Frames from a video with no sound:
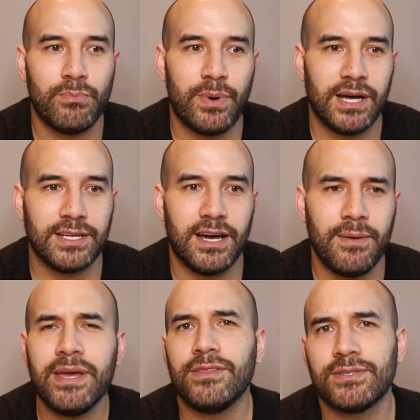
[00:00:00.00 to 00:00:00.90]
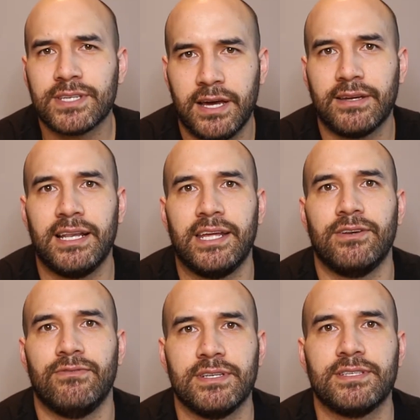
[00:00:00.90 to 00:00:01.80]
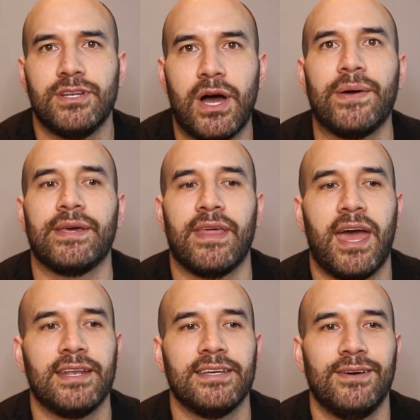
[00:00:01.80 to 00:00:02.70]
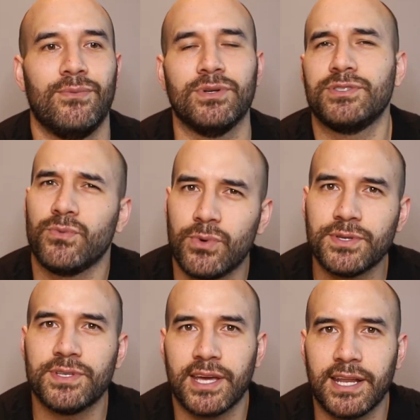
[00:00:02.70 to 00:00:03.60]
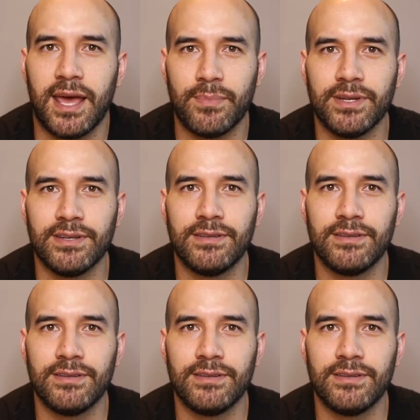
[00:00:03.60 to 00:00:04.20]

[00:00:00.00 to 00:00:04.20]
But I make those calculated risks knowing that what's the worst that can happen?